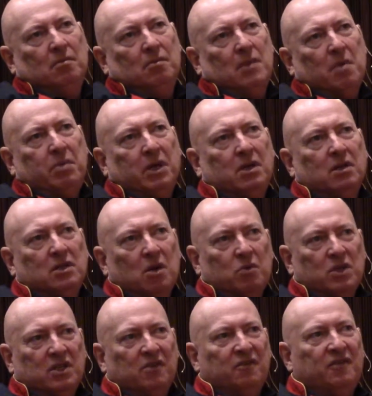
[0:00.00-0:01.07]
But because I
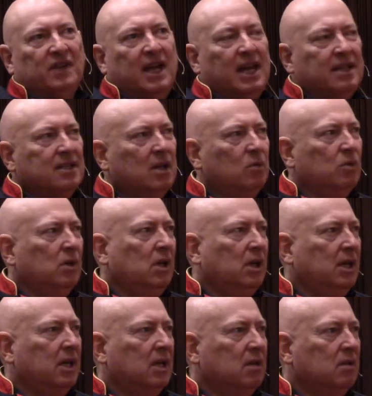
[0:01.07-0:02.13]
was in France, I really
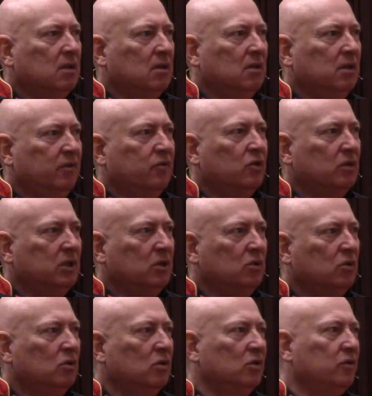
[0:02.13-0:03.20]
got devoted
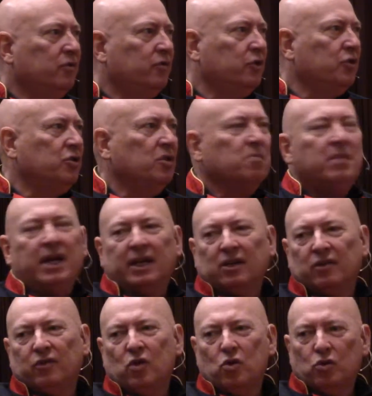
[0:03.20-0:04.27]
to the Virgin Mary
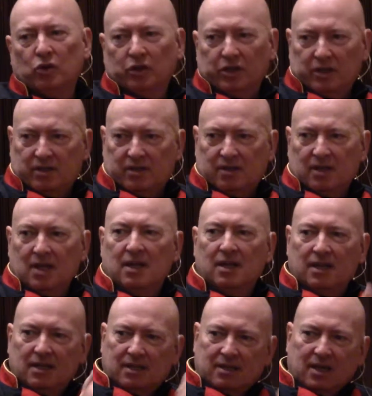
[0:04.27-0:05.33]
of Lourdes,
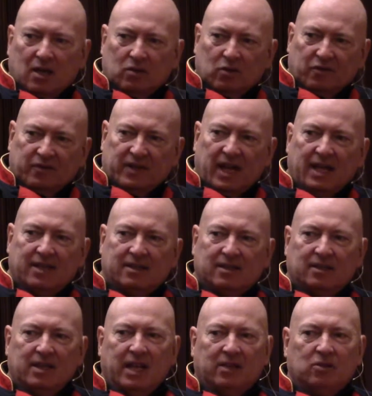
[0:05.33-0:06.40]
south of France,
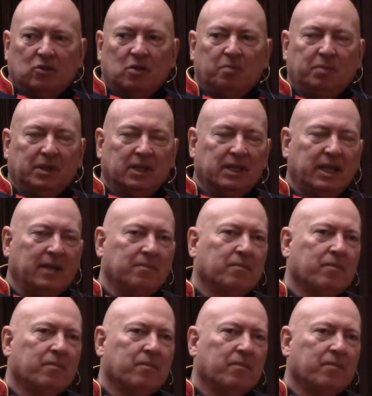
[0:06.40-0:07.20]
next to the Pyrenees.